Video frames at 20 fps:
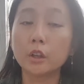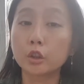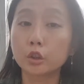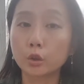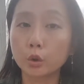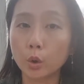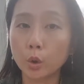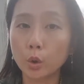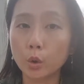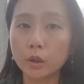
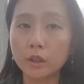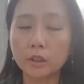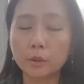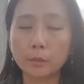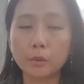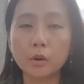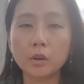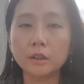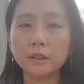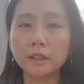So in the
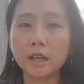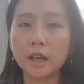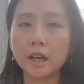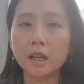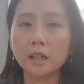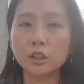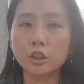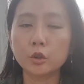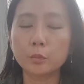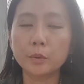
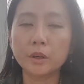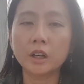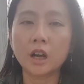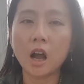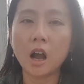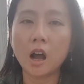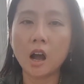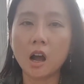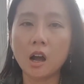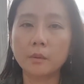process, you
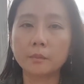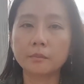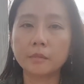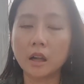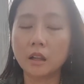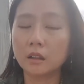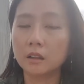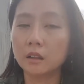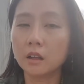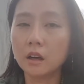become
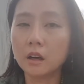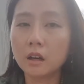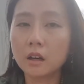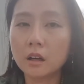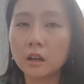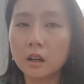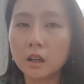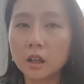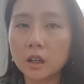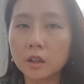
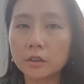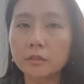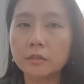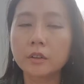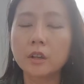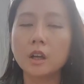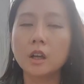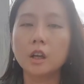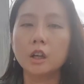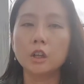unloved,
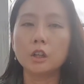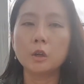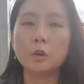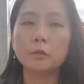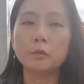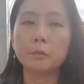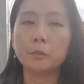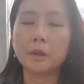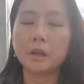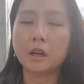
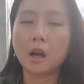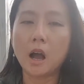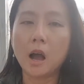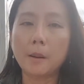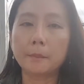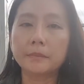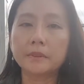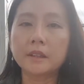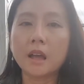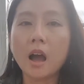you've
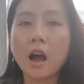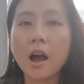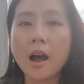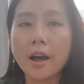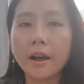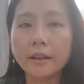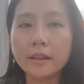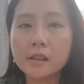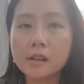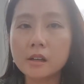become
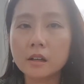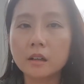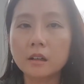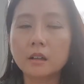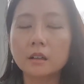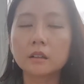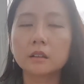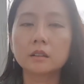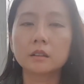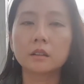
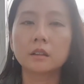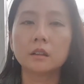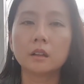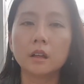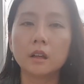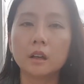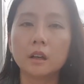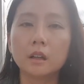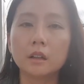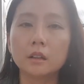tired.
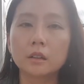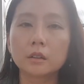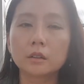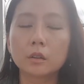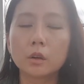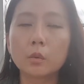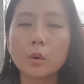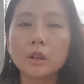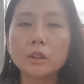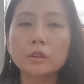
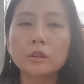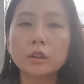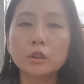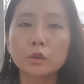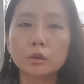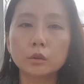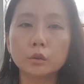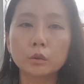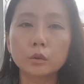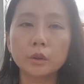So what you need
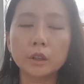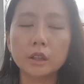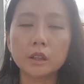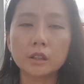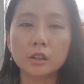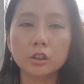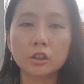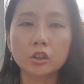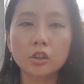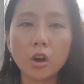to do
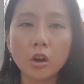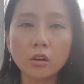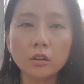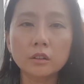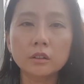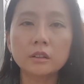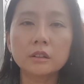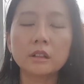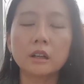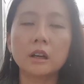is knock
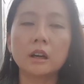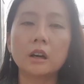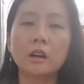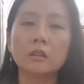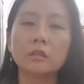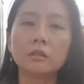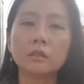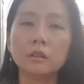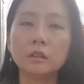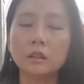
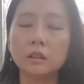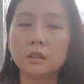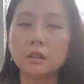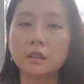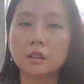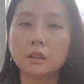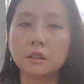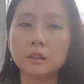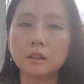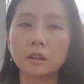down
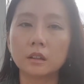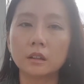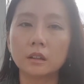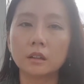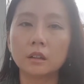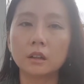this